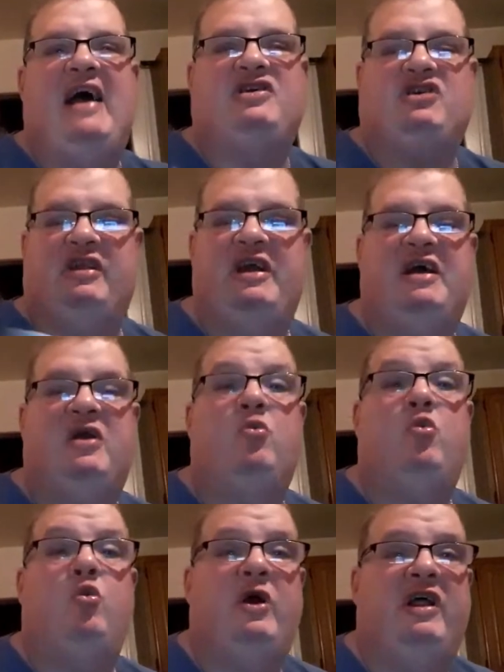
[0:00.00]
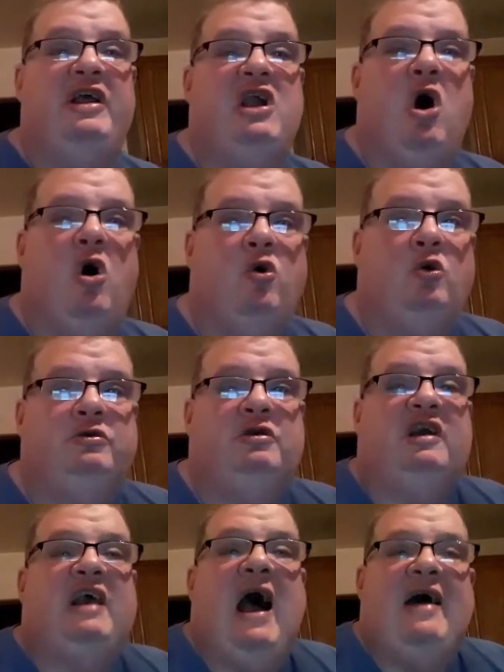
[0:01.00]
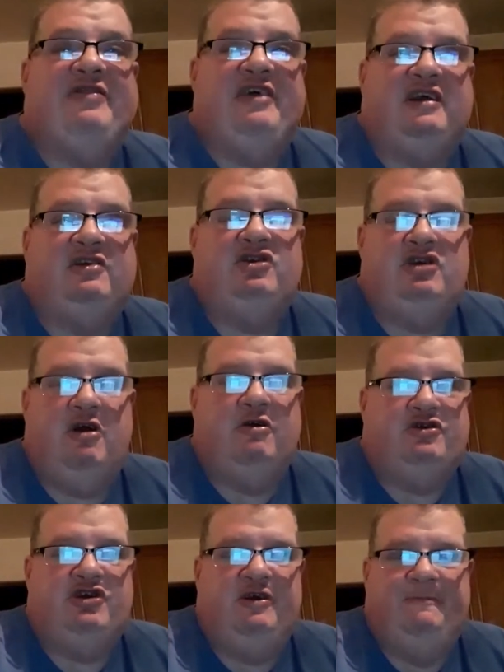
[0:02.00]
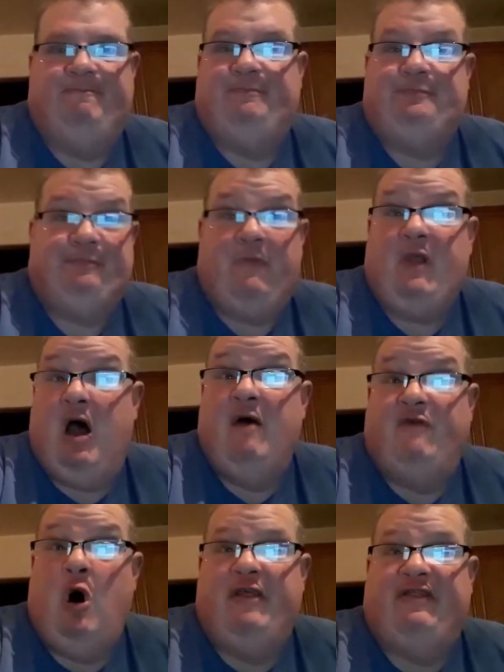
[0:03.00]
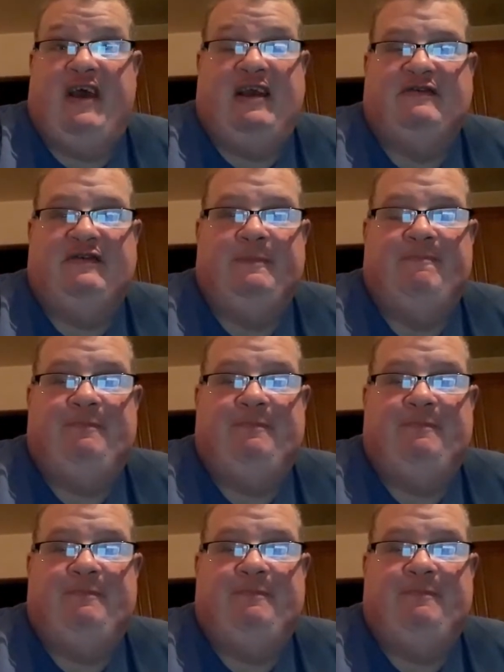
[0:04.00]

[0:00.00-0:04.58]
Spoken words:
actually in a really old Gothic church, of all things.